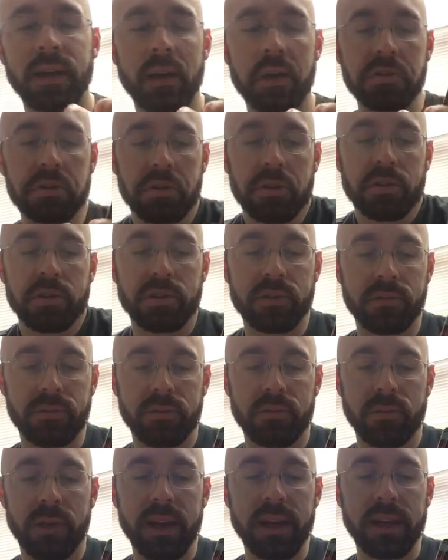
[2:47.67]
And so you're just
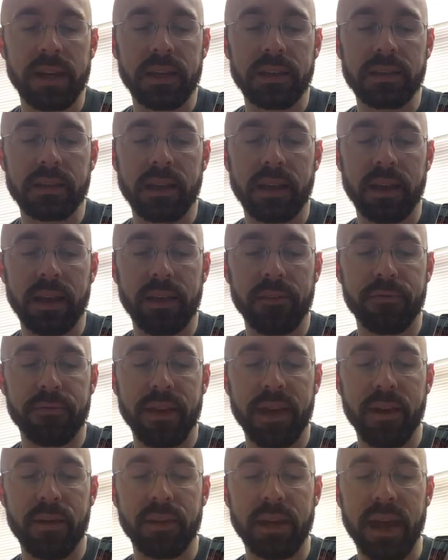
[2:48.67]
writing it and saying, if
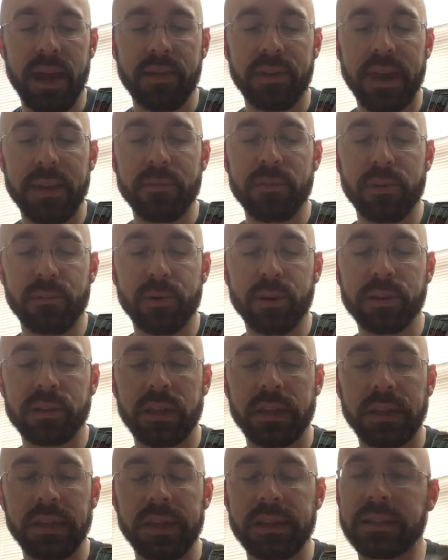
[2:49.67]
found, add the name of the book to
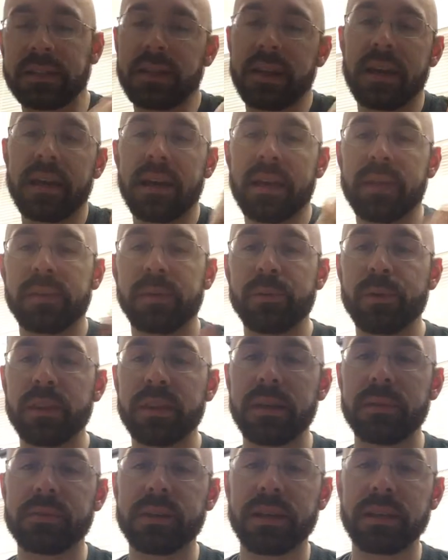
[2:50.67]
the list and
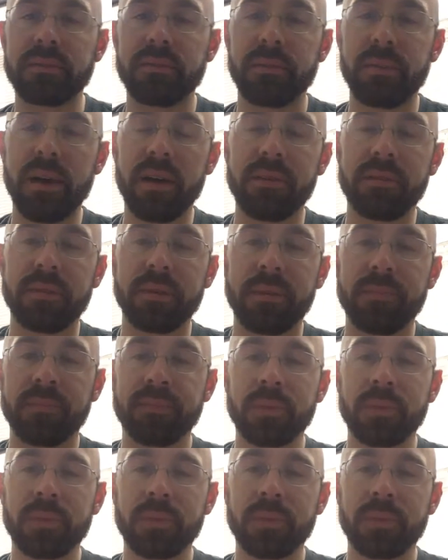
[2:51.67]
repeat the objective above.